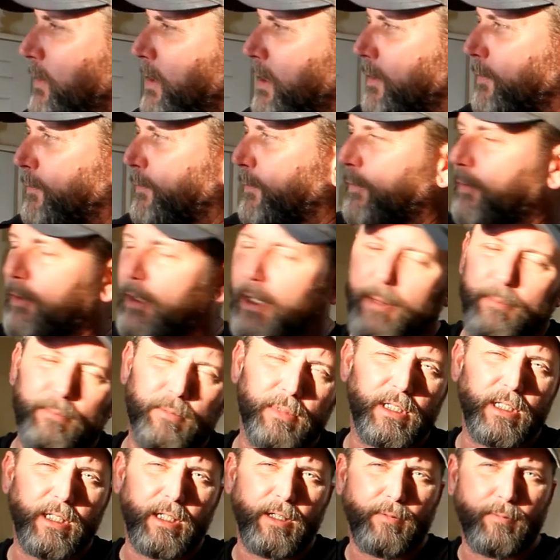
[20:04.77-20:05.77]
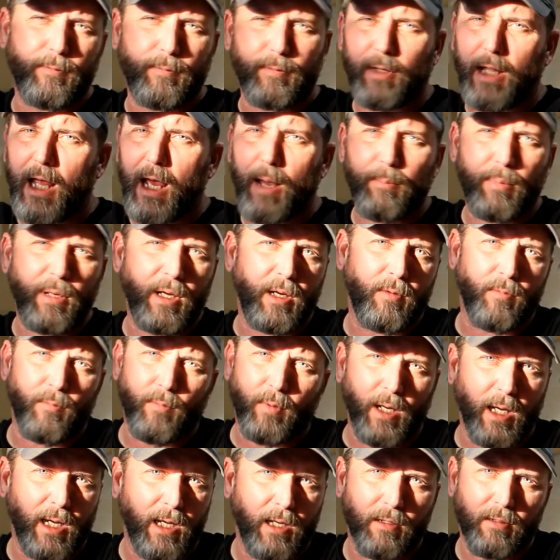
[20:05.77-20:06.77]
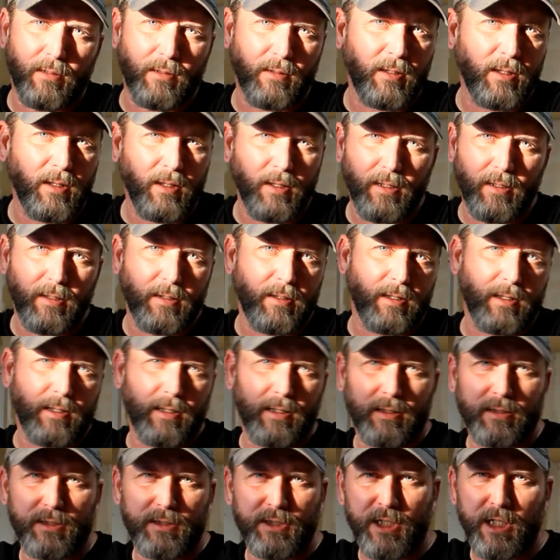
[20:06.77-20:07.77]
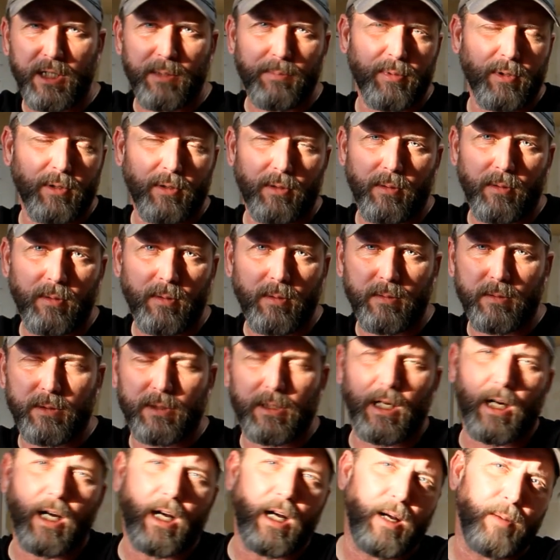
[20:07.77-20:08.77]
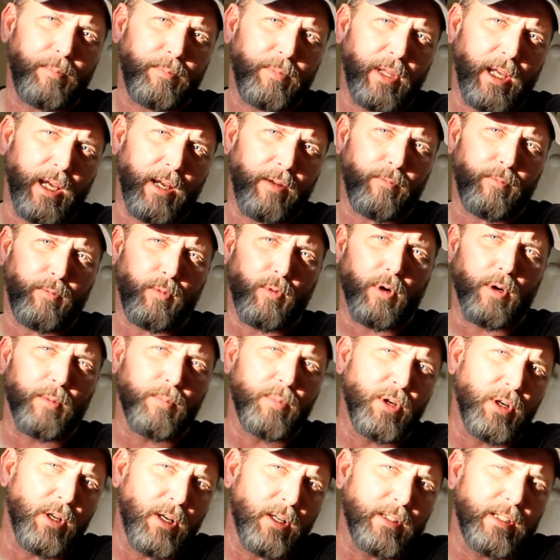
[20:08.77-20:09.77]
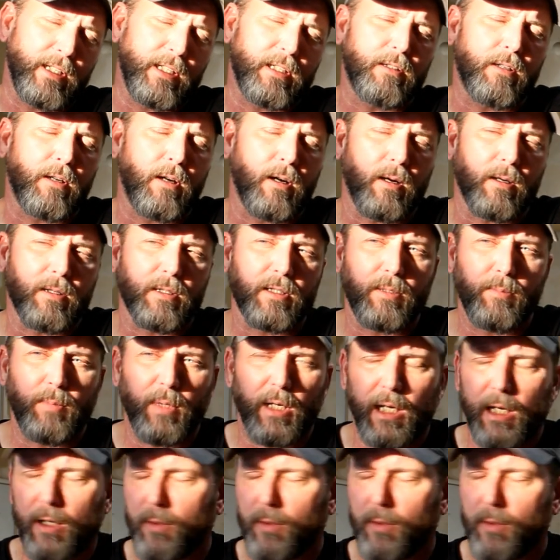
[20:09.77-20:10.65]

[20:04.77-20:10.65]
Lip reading: the flimsy flapping vinyl cheapo top that Ford put on these cars to begin